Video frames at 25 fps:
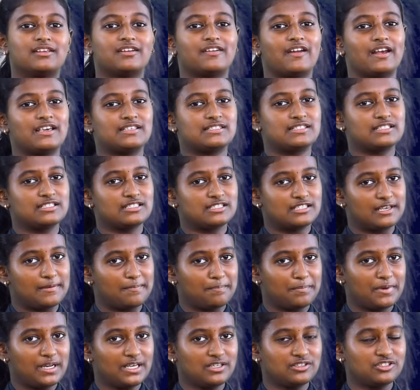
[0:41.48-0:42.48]
The rise in
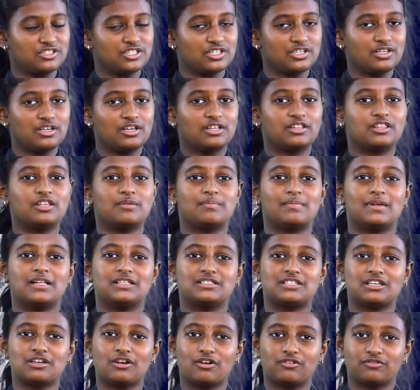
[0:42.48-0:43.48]
temperature, the
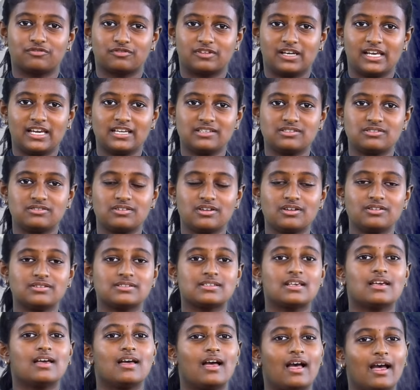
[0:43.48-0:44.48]
melting of
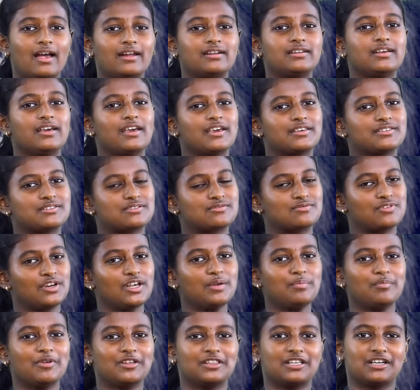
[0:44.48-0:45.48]
glaciers and
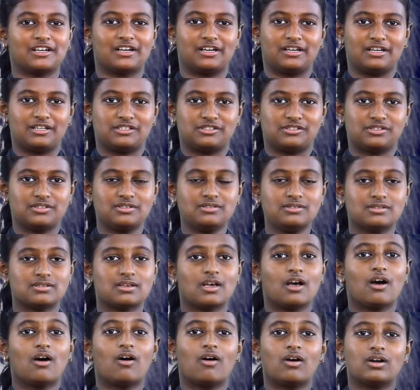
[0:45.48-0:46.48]
extreme weather conditions
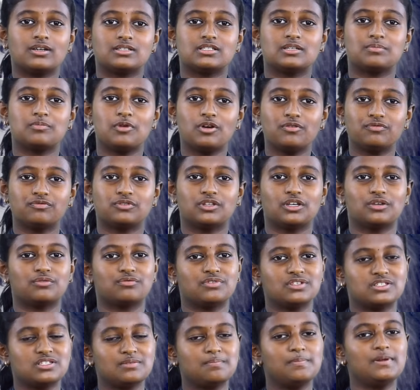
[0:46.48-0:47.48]
are some of the
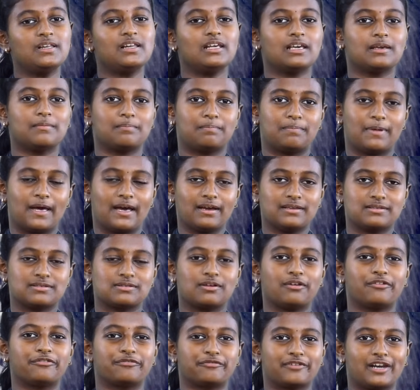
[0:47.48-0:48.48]
visible
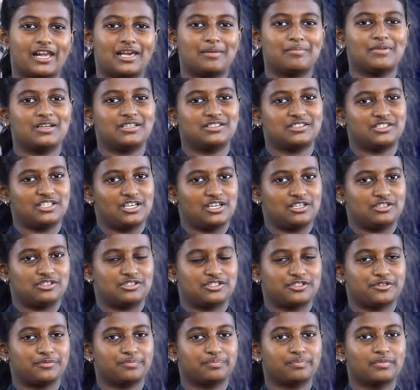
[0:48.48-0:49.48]
impacts of climate
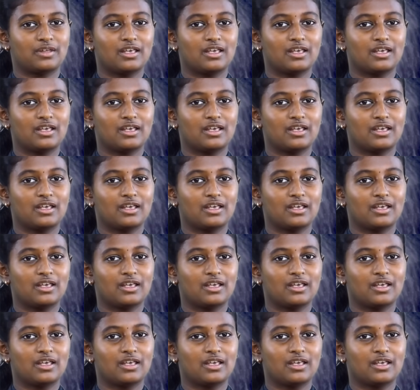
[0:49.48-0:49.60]
change.